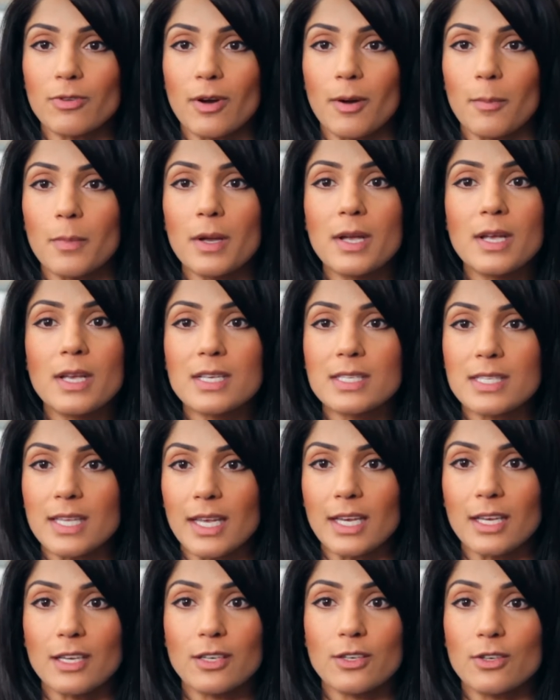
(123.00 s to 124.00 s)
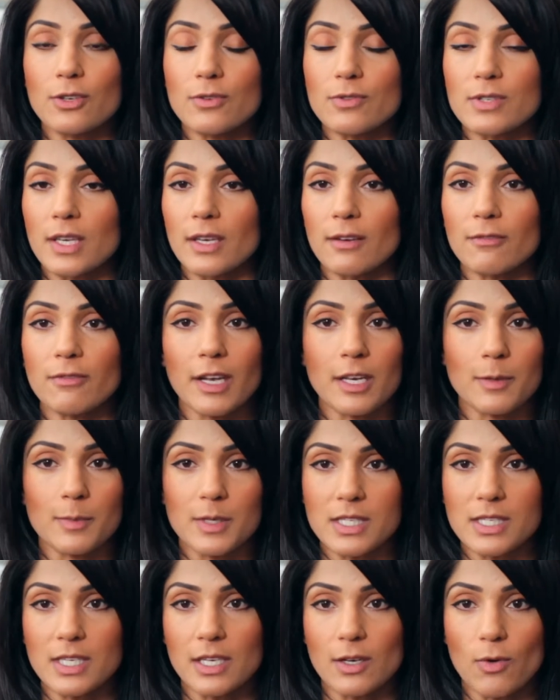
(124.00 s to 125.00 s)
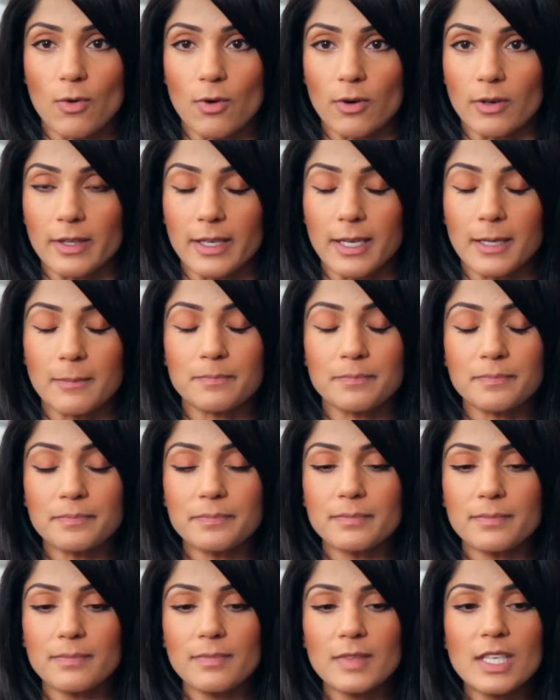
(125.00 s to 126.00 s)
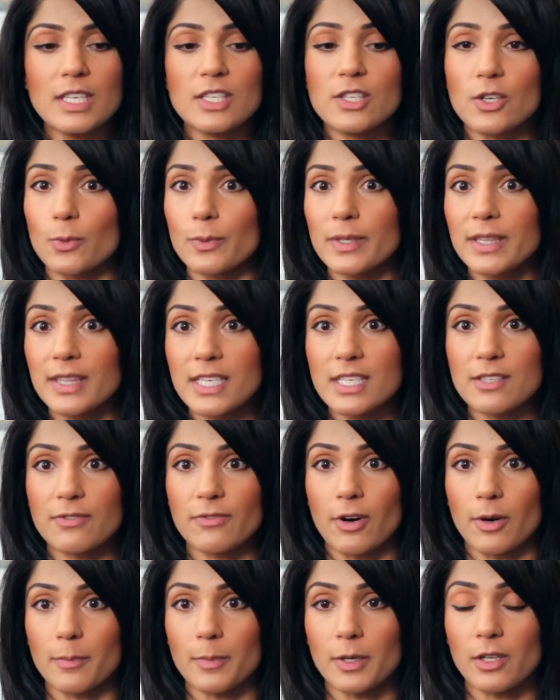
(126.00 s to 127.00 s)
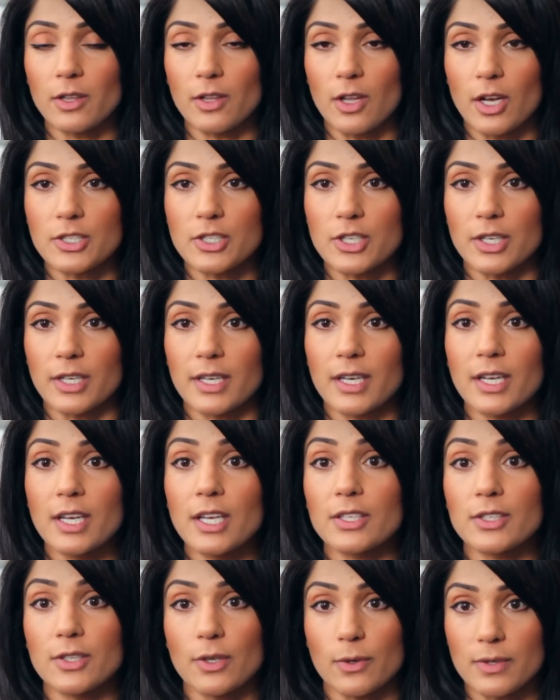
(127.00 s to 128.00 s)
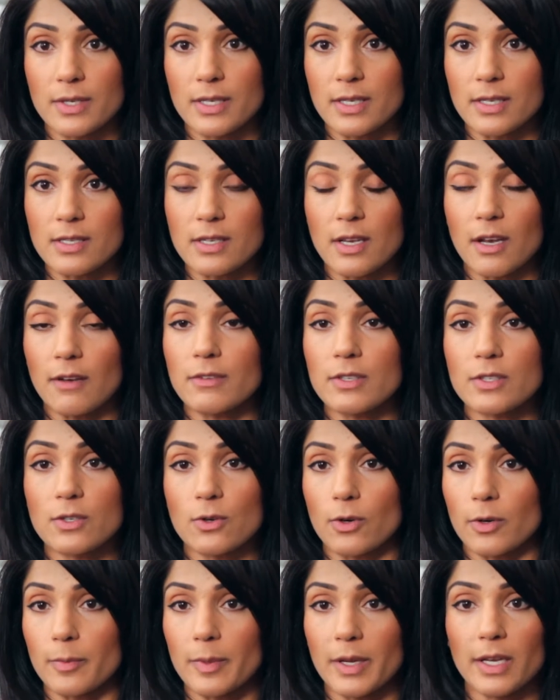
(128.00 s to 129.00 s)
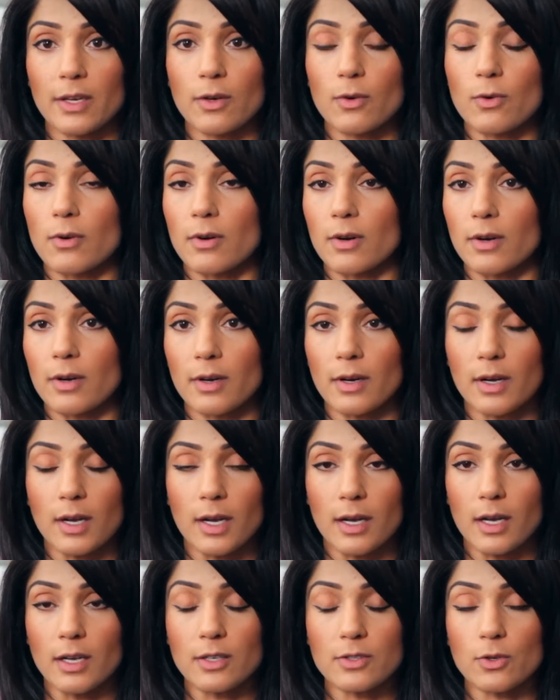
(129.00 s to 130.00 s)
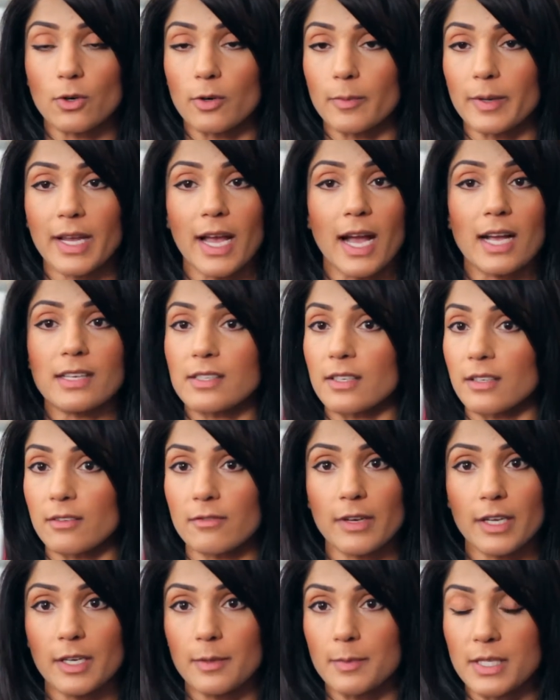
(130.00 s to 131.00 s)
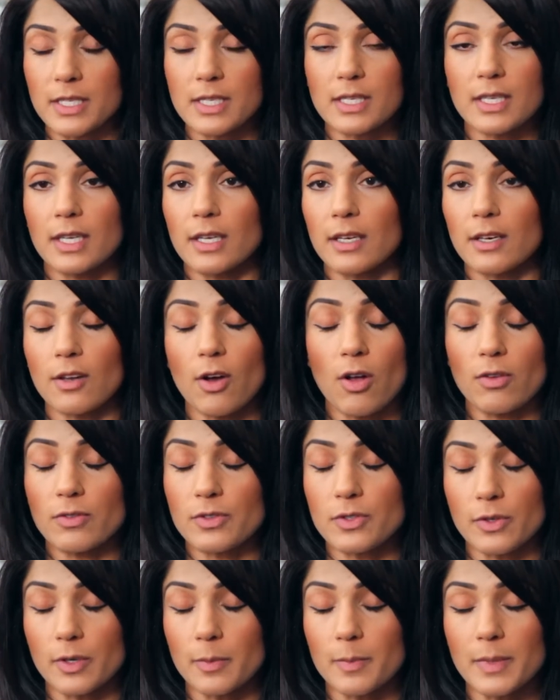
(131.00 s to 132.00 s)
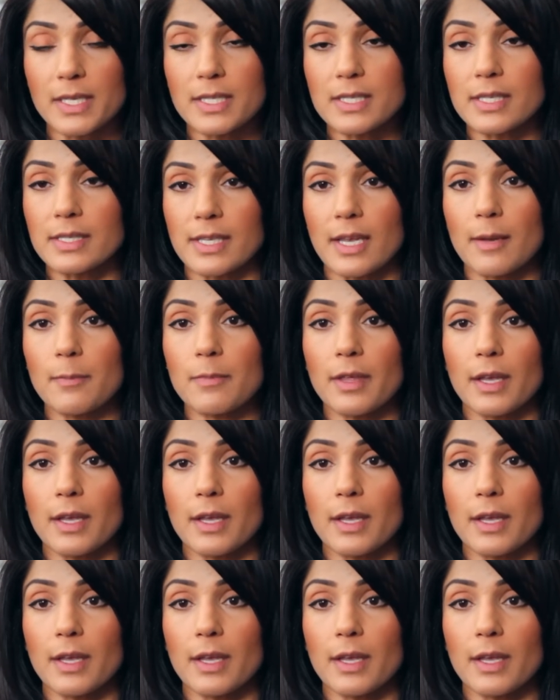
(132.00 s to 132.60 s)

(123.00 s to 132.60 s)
from, say, using vitamin C orally. So with these pharmacologic doses of ascorbate or ascorbic acid, vitamin C, it all sort of means the same